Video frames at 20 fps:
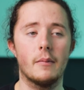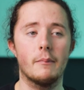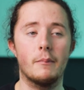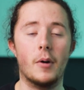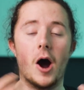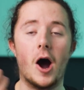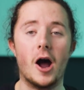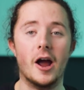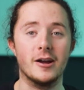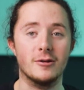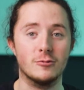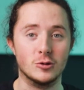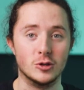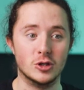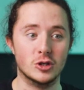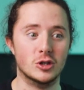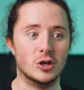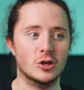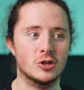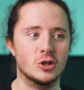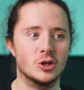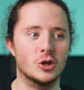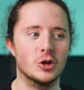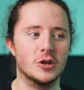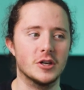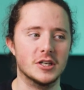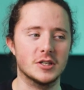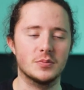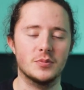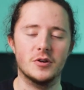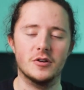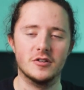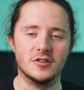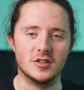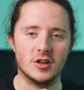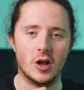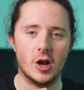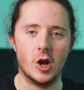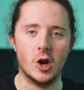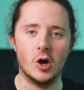but it was such a good experience.
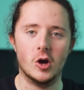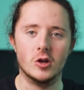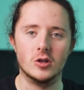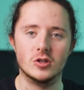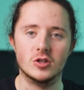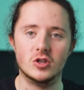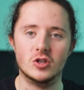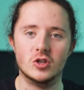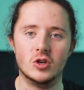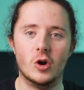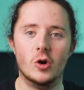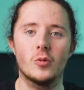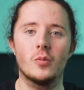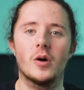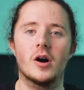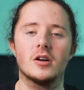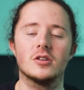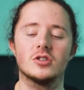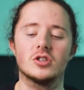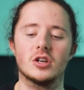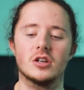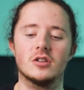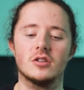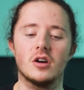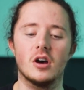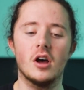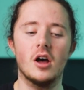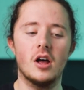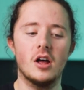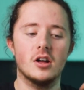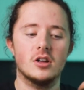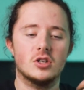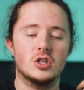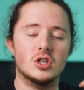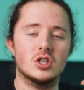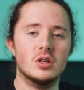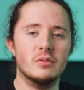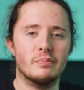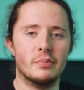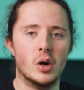I learned so much, and
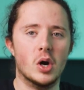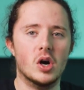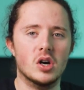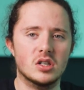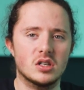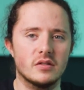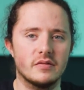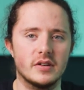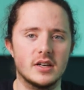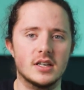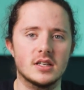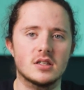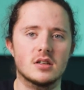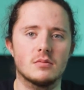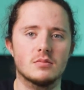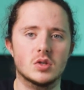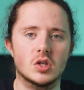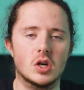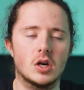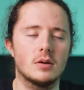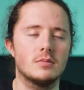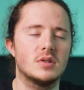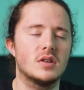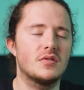just to persevere sometimes.